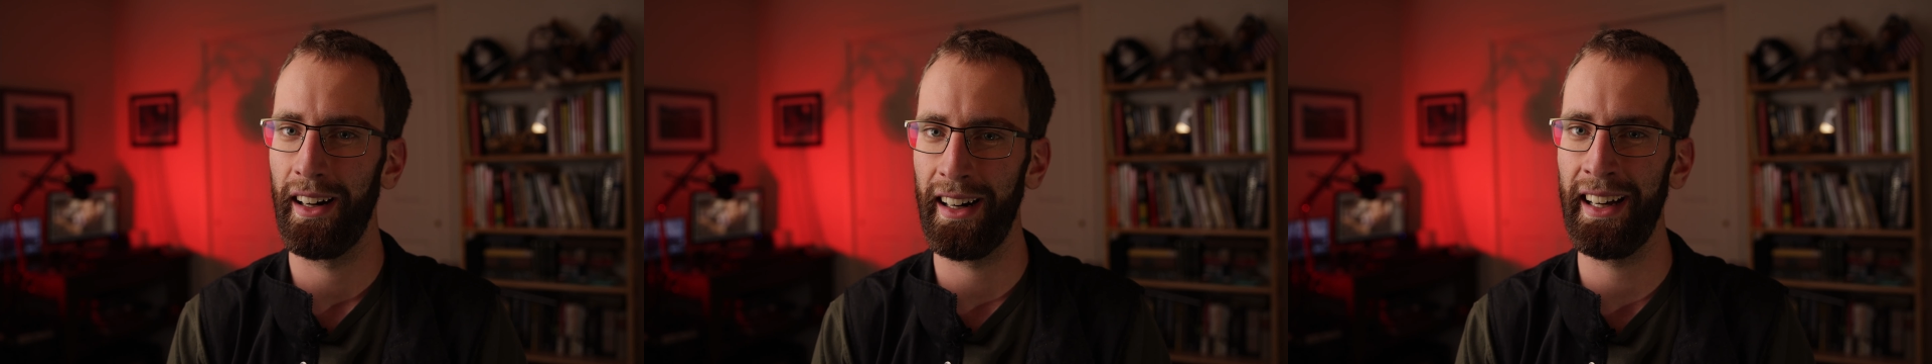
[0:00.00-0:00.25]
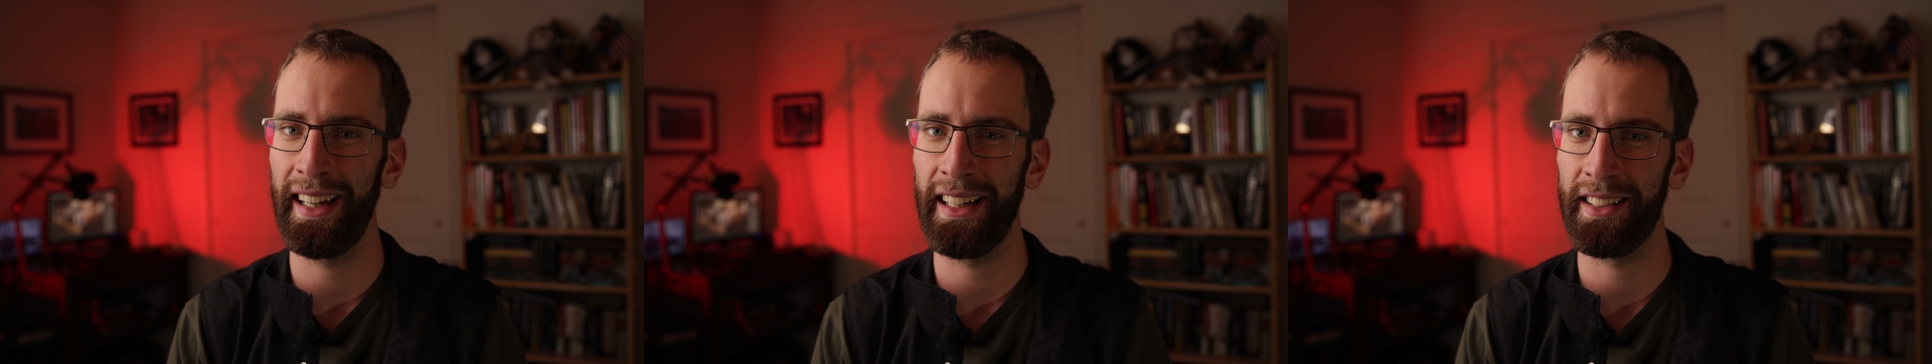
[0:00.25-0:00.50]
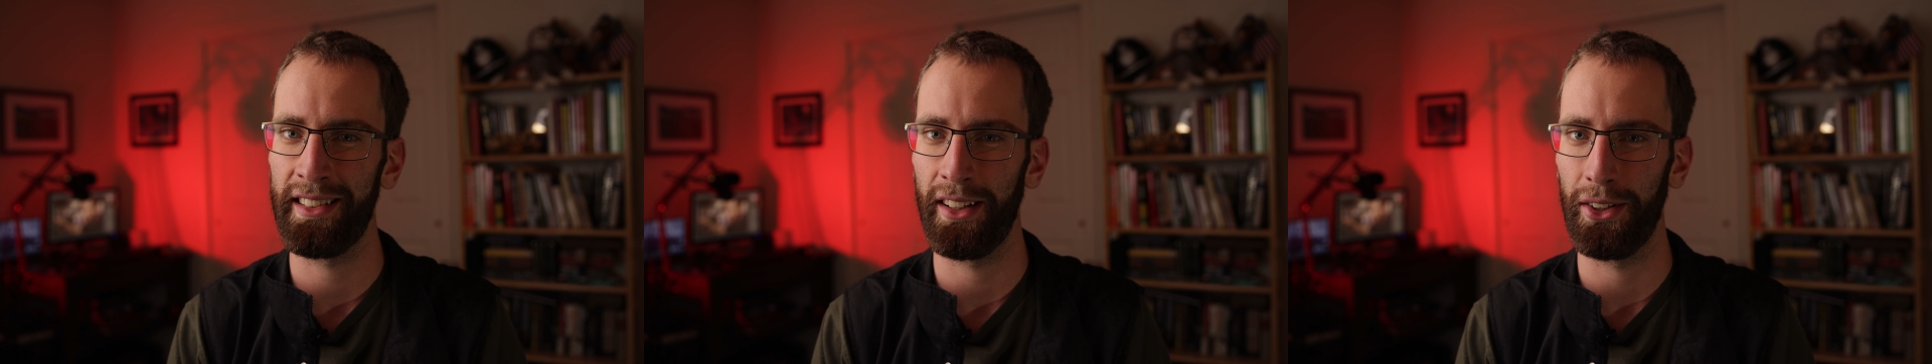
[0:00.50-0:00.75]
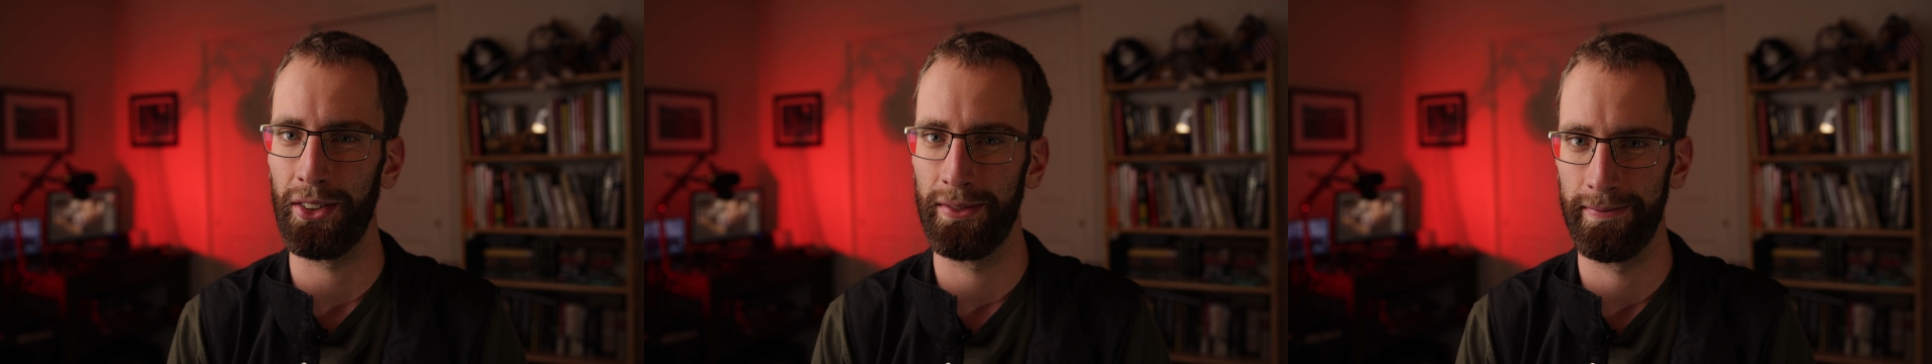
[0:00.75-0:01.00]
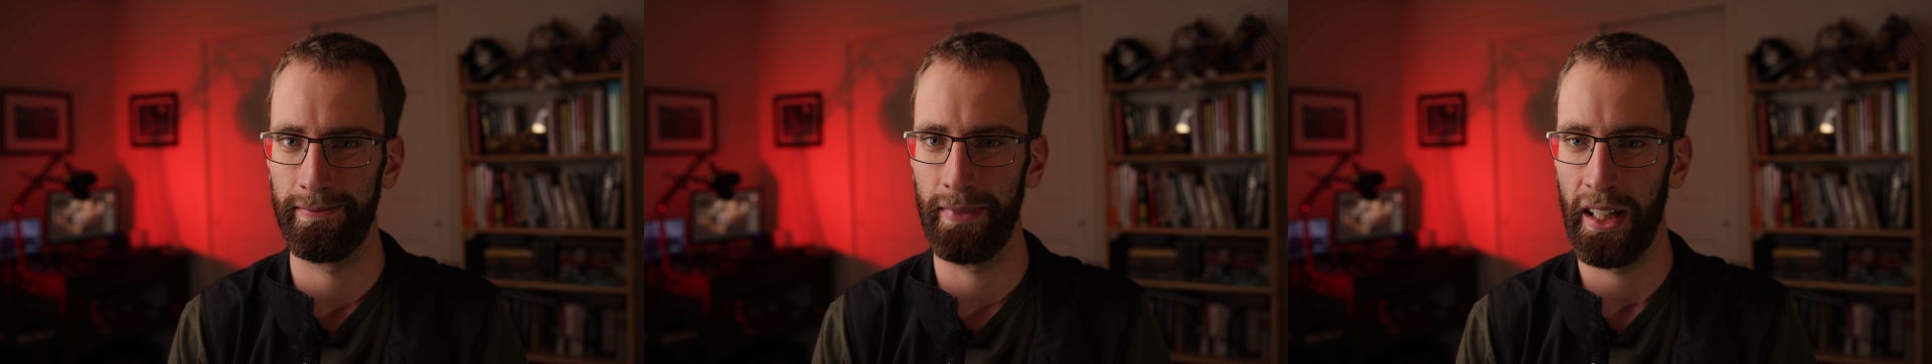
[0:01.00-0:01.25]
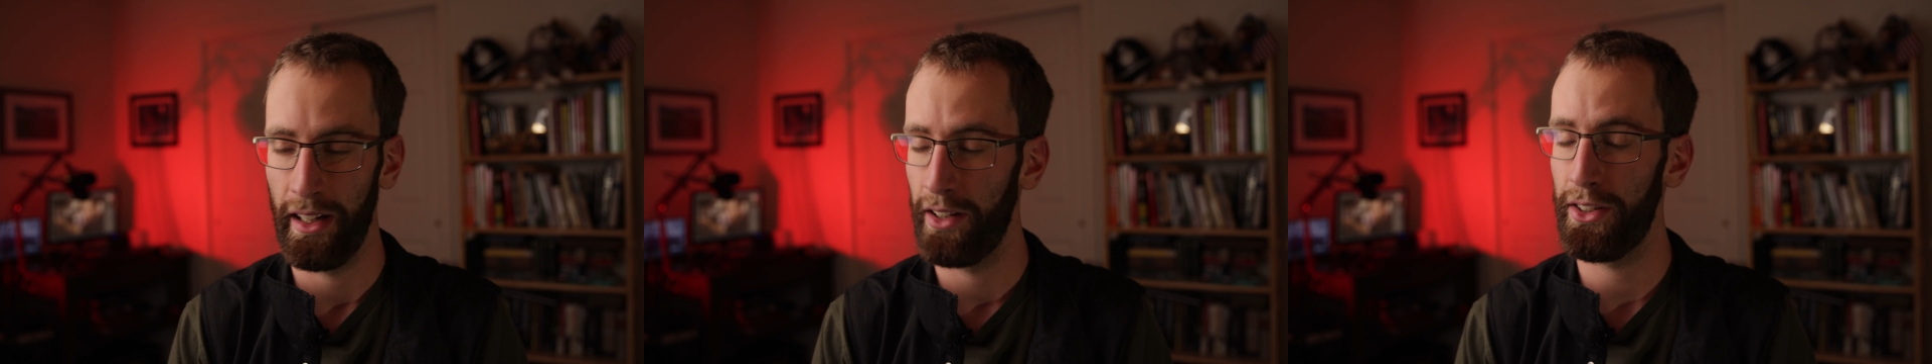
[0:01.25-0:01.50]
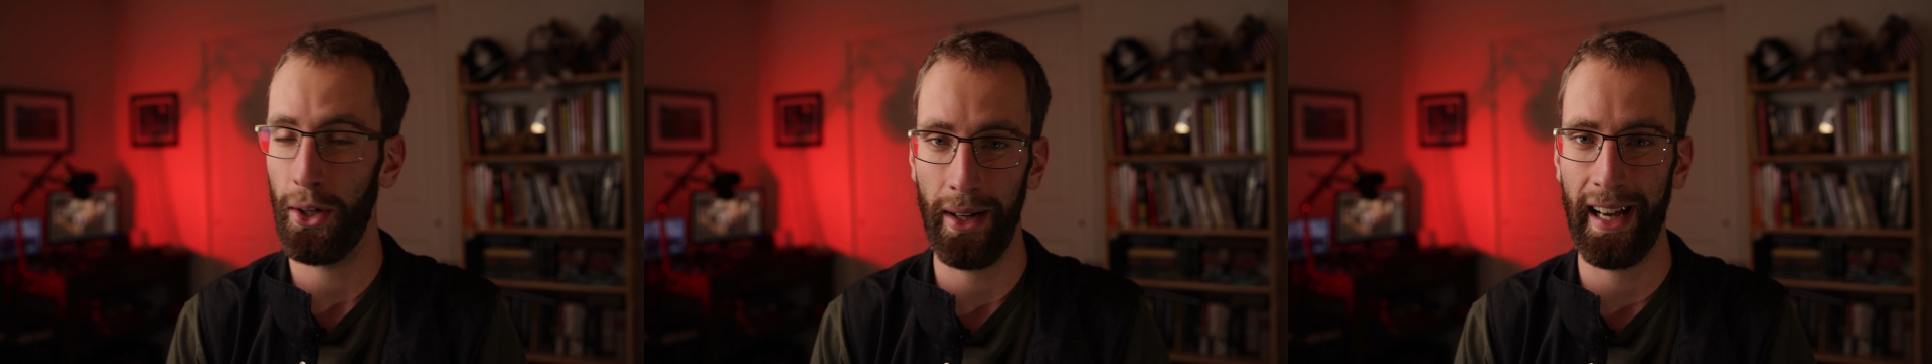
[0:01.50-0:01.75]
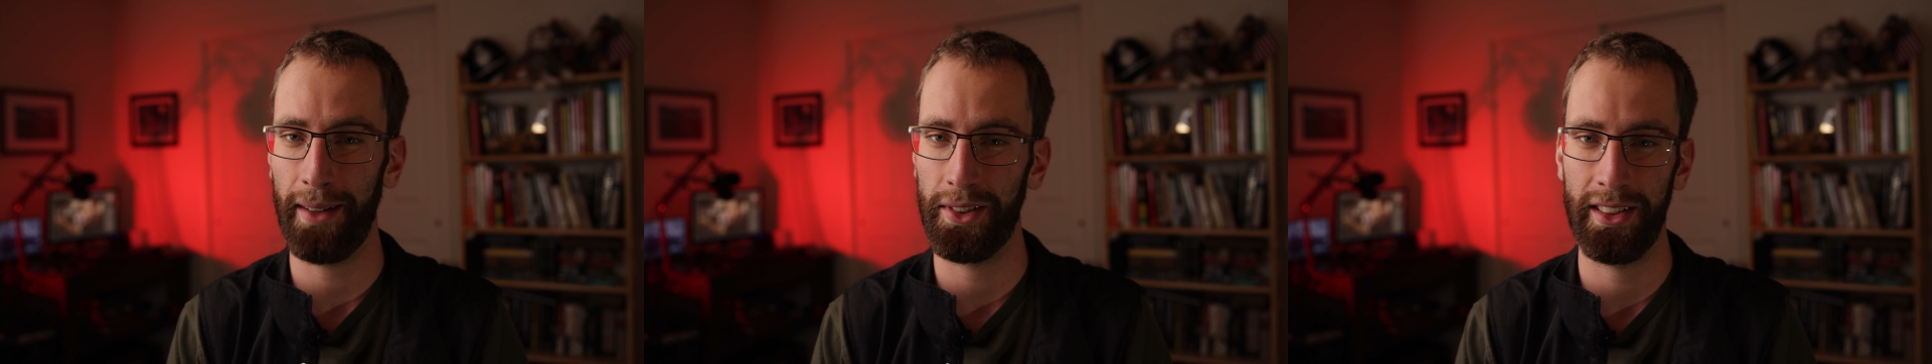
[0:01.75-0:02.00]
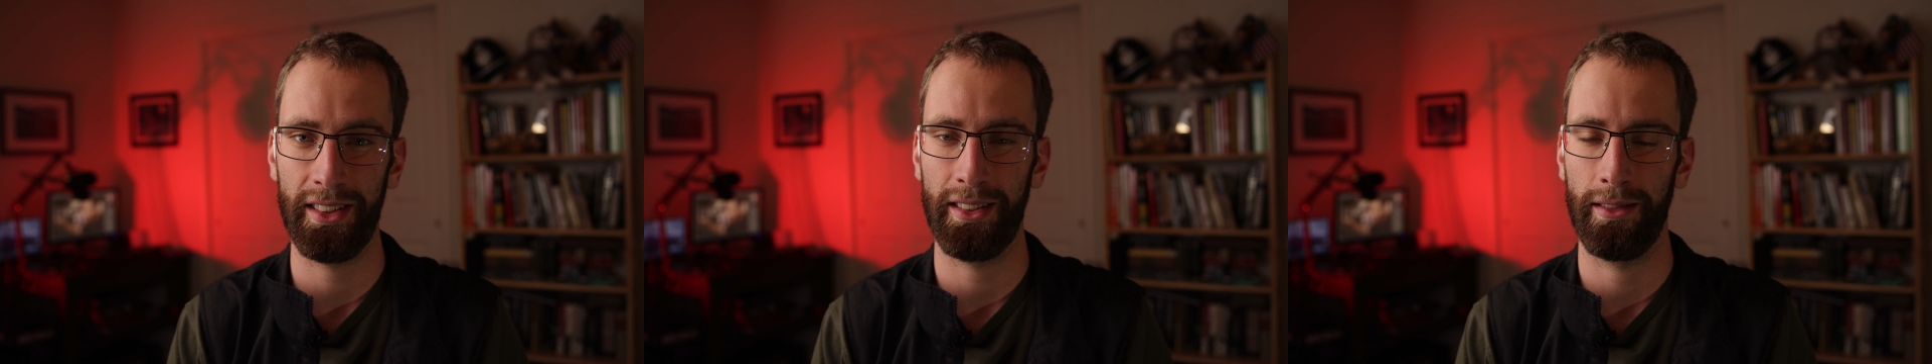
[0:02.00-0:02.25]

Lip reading: ISO. Don't act...